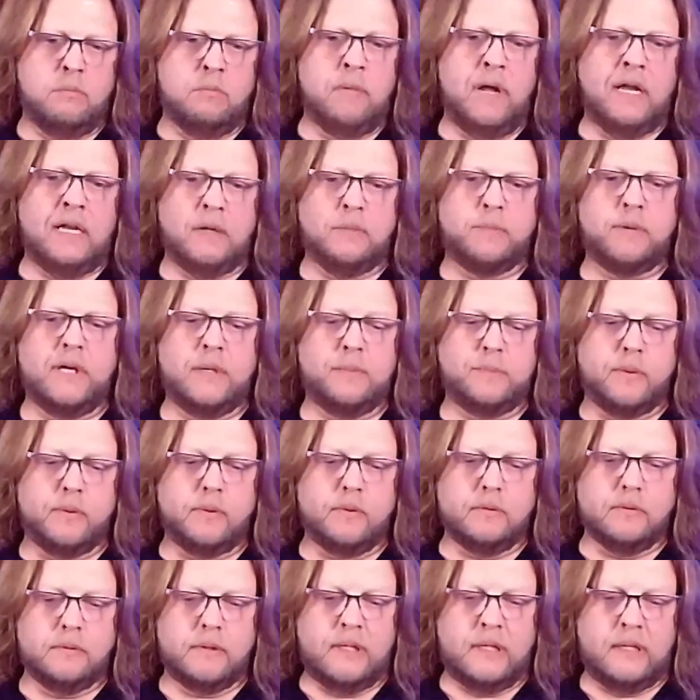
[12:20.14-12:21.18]
many
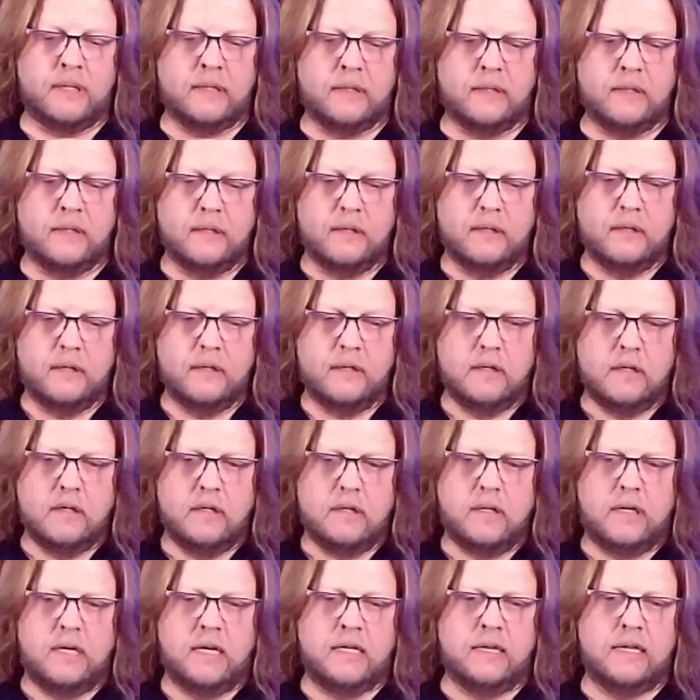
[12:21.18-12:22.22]
people, and
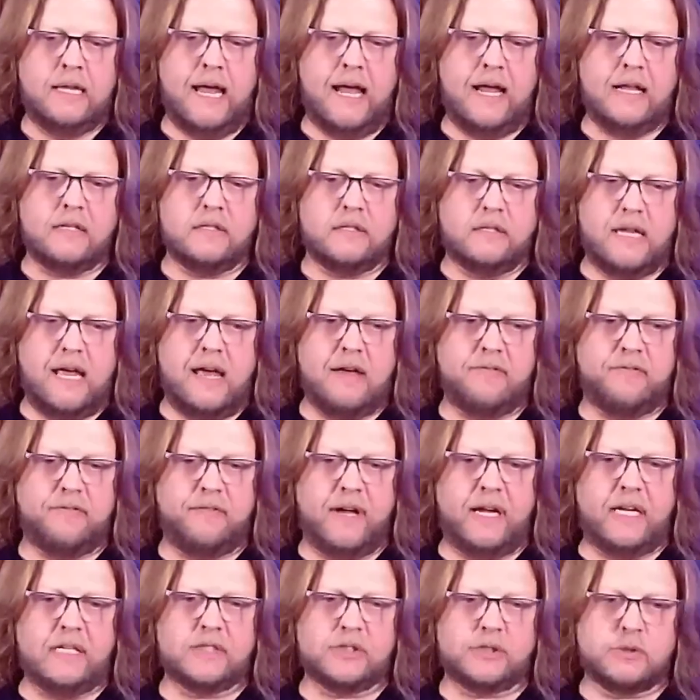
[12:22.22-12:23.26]
that
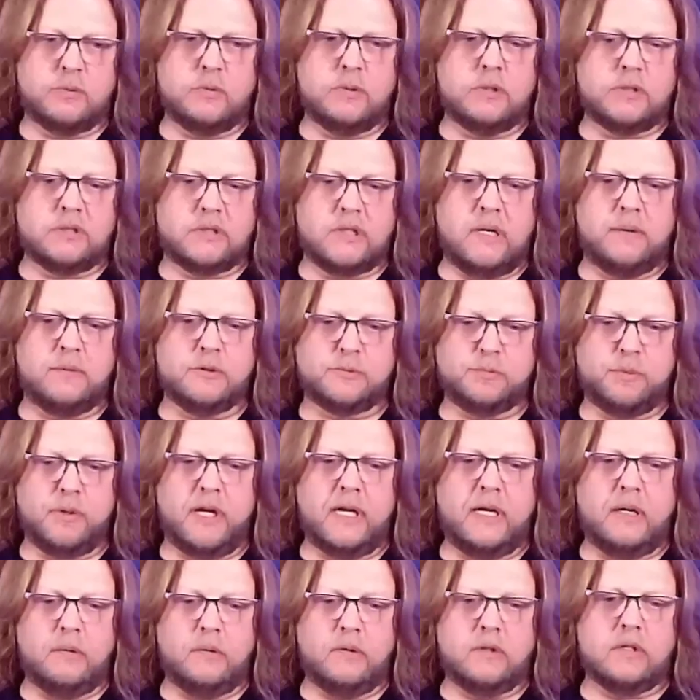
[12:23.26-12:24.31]
phase was, I was
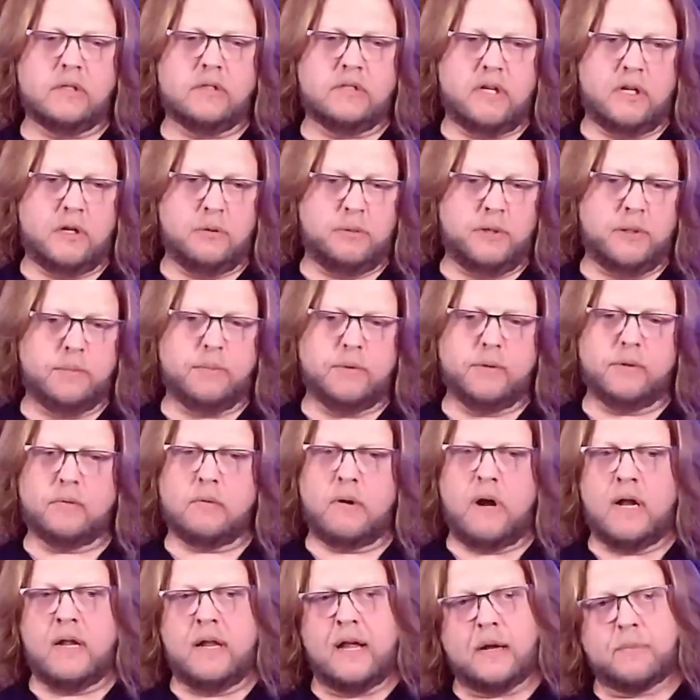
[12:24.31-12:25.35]
playing with a ton of people,
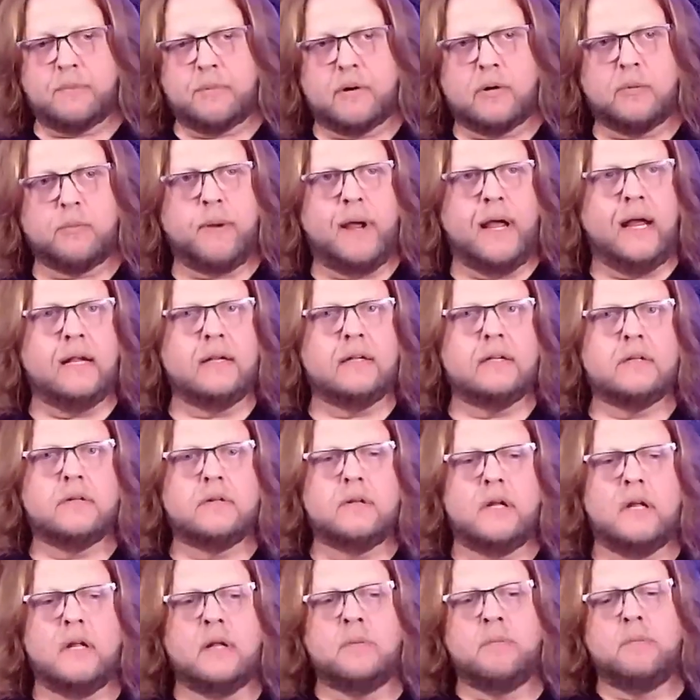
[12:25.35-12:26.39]
the Ron Eckberg Band and
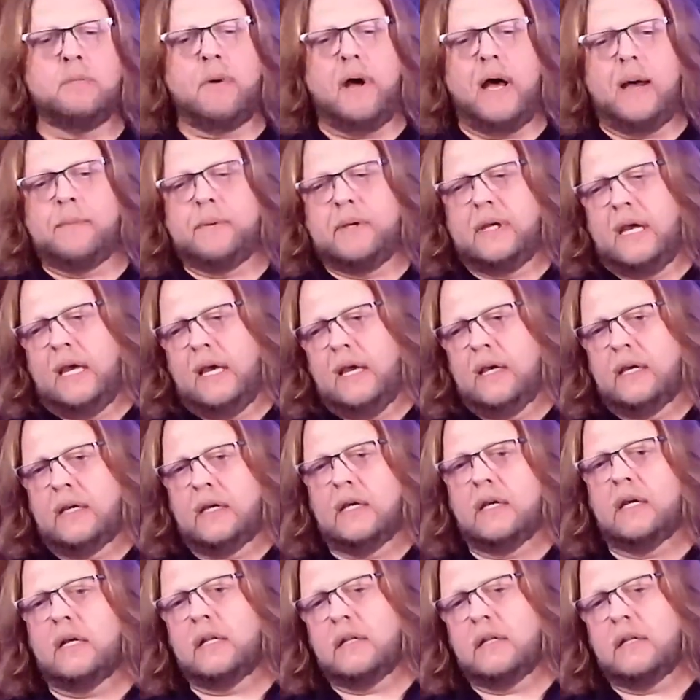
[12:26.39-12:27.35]
Bob King